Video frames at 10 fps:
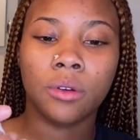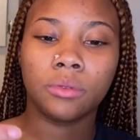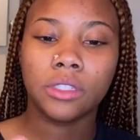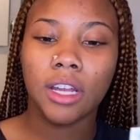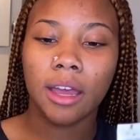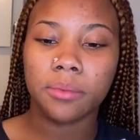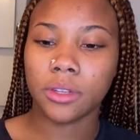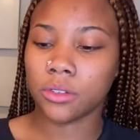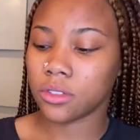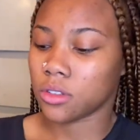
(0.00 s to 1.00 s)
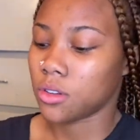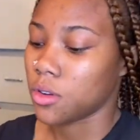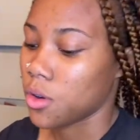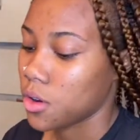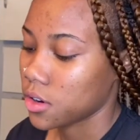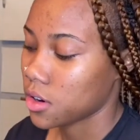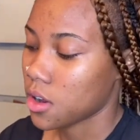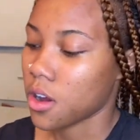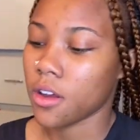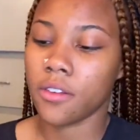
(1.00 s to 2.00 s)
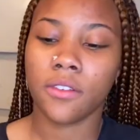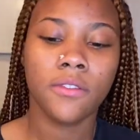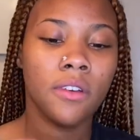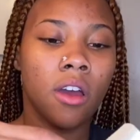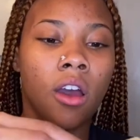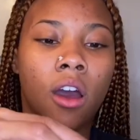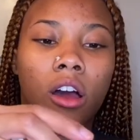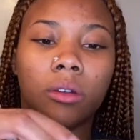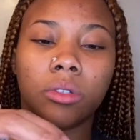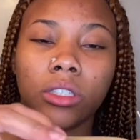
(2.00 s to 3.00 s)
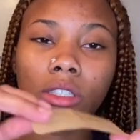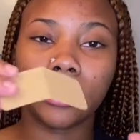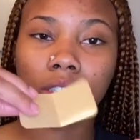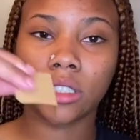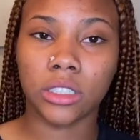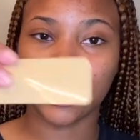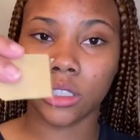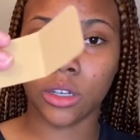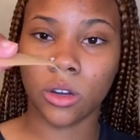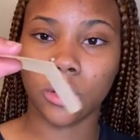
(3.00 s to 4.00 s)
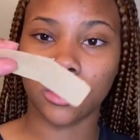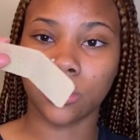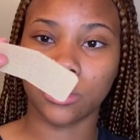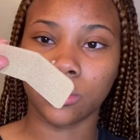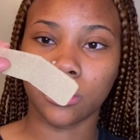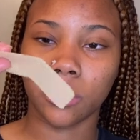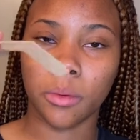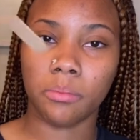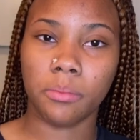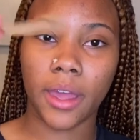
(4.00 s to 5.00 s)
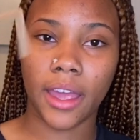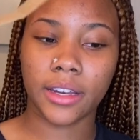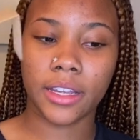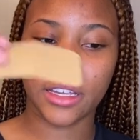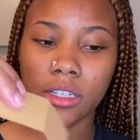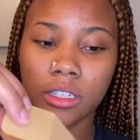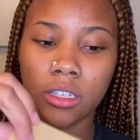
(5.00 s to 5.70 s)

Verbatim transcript: which i've been using on and off um this is the silicone bandage